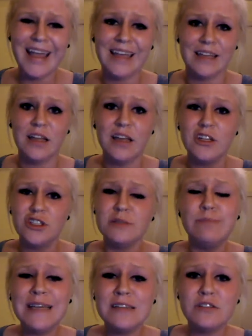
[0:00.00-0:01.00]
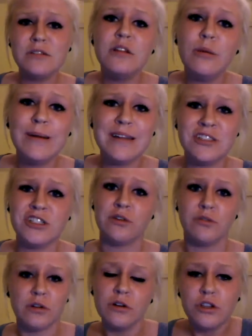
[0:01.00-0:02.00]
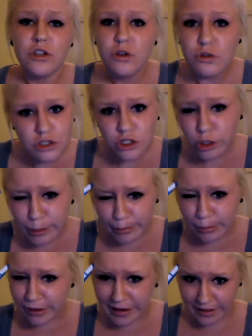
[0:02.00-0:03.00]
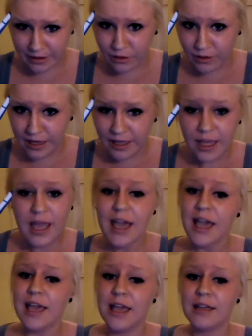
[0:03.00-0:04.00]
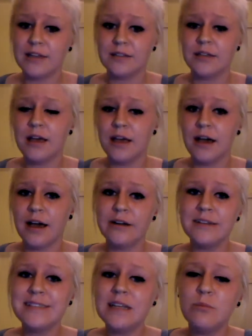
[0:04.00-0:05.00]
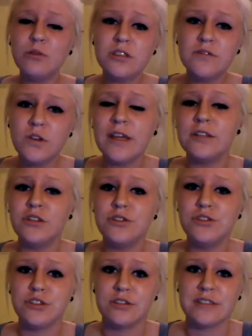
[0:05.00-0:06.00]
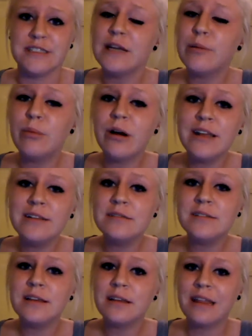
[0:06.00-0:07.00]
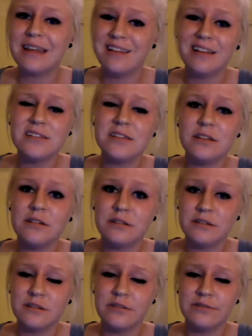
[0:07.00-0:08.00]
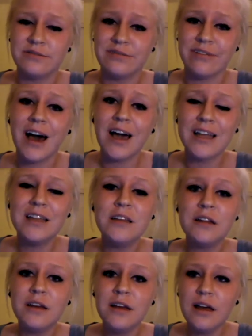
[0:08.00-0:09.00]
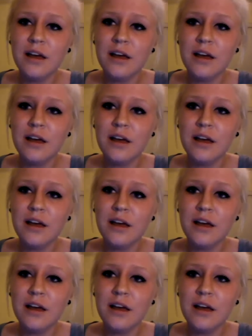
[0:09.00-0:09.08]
8, just being stupid in general. Use your brain, okay? And I understand most of you like to use your dick brains. Like, that's fine.